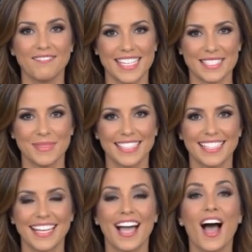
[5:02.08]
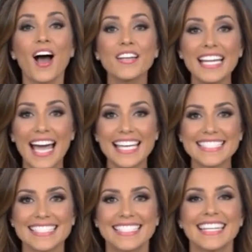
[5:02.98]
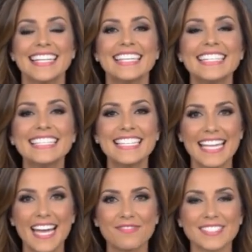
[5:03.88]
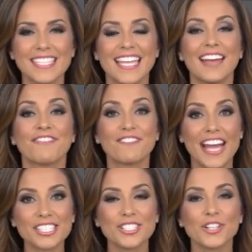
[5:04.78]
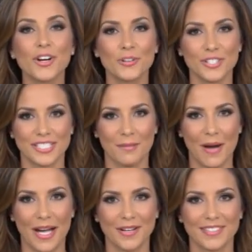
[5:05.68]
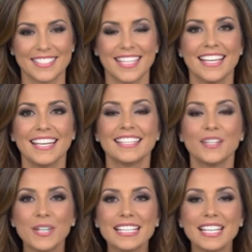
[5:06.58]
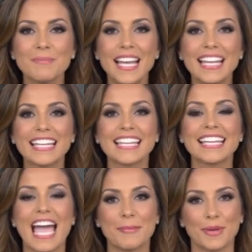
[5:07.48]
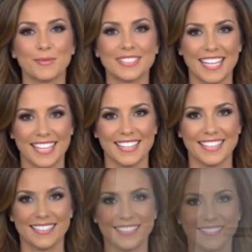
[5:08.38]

investment, REITs, ETFs, and fractional ownership models, liquidity planning and capital recycling.